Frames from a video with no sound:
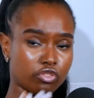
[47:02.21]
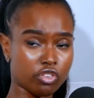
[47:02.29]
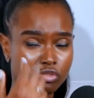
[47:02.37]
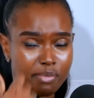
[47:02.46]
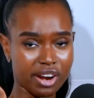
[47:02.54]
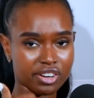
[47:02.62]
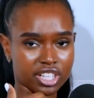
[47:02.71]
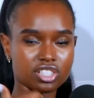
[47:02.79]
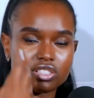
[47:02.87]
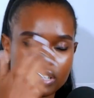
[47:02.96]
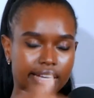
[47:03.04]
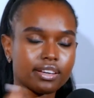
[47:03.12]
of, of
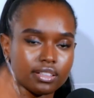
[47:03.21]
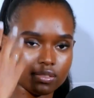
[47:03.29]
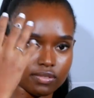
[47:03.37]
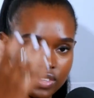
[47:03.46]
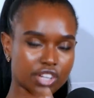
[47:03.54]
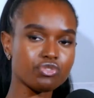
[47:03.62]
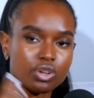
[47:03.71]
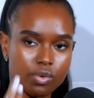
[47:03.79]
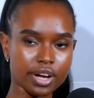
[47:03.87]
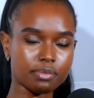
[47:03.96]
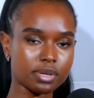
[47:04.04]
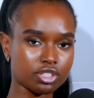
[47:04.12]
marriage, like that
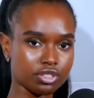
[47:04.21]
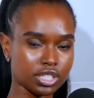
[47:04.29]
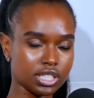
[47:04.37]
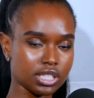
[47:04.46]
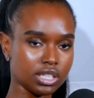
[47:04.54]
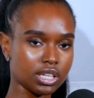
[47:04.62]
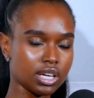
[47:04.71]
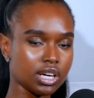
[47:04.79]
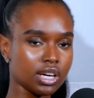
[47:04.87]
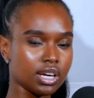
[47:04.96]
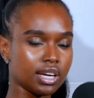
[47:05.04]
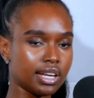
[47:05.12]
required maturity.
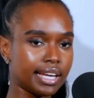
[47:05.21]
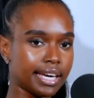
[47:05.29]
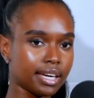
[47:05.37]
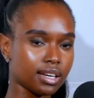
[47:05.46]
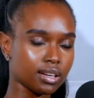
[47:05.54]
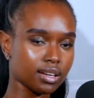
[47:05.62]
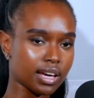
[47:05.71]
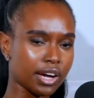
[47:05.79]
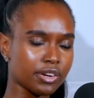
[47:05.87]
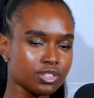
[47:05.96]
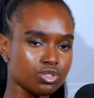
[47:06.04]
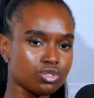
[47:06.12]
Yeah. Like
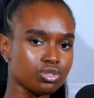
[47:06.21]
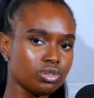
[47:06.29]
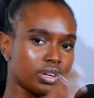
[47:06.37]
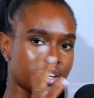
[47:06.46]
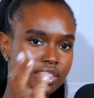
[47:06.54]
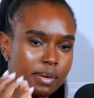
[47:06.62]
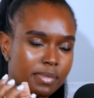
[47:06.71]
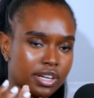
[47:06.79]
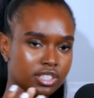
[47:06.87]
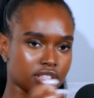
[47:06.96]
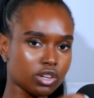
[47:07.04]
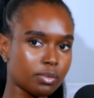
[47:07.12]
I always used to look at their
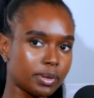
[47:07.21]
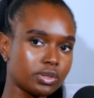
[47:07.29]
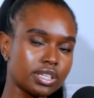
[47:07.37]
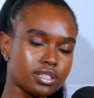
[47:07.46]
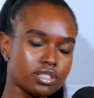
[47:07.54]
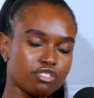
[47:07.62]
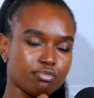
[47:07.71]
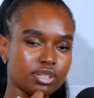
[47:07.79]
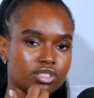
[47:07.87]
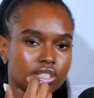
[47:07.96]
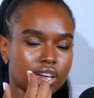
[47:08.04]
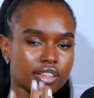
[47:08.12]
marriage and think, oh my goodness, they've
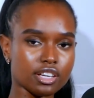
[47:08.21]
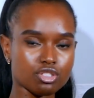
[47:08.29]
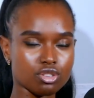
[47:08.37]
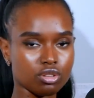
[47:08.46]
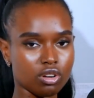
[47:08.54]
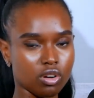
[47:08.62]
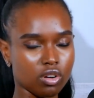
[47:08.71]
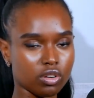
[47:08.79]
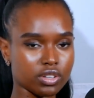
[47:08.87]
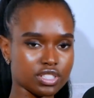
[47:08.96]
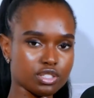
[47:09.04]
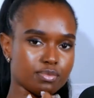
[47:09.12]
been together so
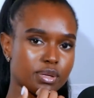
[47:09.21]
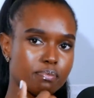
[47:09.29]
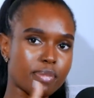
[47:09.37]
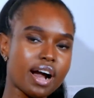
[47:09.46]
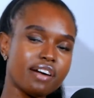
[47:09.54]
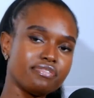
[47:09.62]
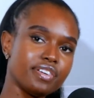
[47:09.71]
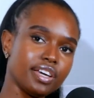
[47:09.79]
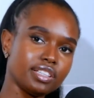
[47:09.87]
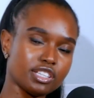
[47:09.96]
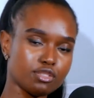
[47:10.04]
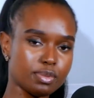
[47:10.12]
long because it's been
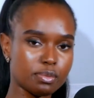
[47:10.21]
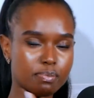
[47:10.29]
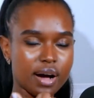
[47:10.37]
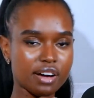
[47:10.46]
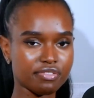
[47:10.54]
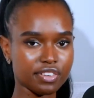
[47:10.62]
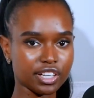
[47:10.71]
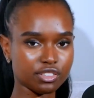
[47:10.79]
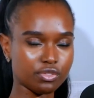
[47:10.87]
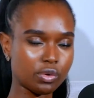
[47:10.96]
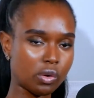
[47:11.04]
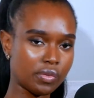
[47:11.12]
perfect. It's been
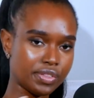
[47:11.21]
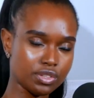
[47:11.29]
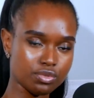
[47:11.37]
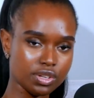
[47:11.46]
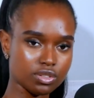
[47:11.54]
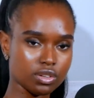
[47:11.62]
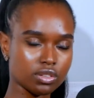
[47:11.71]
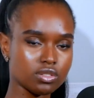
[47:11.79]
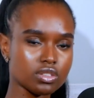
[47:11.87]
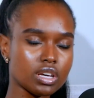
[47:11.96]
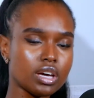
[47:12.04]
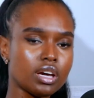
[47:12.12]
perfect for these
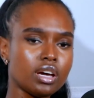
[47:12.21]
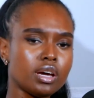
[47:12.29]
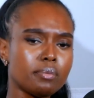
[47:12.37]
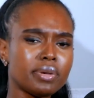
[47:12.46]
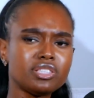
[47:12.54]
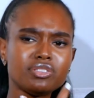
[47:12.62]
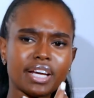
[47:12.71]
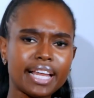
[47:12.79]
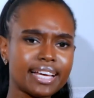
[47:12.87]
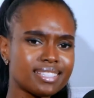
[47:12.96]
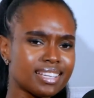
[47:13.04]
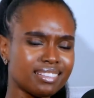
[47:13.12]
reasons. But to
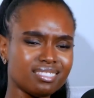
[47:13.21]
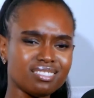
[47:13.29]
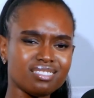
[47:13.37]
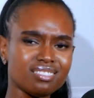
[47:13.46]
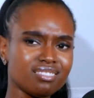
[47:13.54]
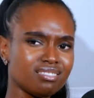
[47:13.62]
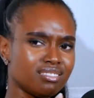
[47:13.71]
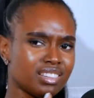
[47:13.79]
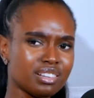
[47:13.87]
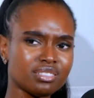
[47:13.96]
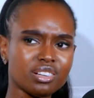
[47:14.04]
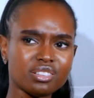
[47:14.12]
realize that
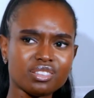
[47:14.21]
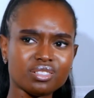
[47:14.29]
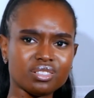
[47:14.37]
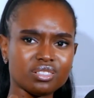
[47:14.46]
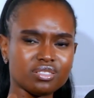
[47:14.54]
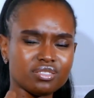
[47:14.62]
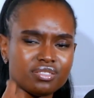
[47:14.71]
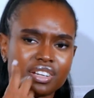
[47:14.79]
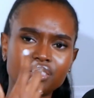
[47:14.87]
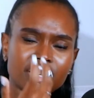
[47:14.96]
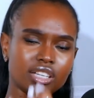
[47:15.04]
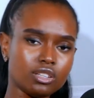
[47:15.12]
they've gone through
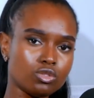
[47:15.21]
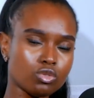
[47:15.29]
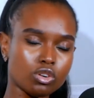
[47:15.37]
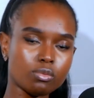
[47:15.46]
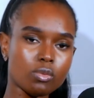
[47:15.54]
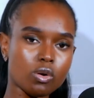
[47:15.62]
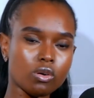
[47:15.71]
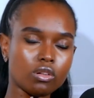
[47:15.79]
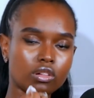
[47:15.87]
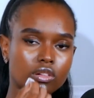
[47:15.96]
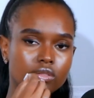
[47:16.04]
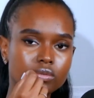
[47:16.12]
very
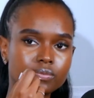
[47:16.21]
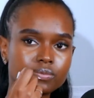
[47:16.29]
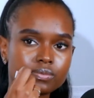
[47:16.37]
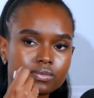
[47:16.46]
normal